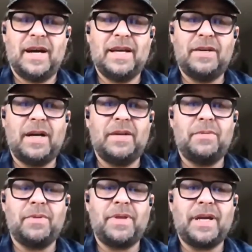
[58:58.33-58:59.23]
I
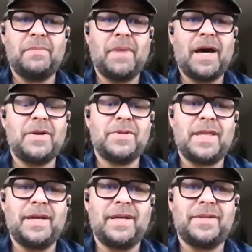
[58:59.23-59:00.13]
don't think it matters.
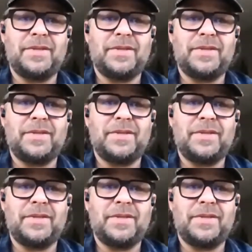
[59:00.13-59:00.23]
I think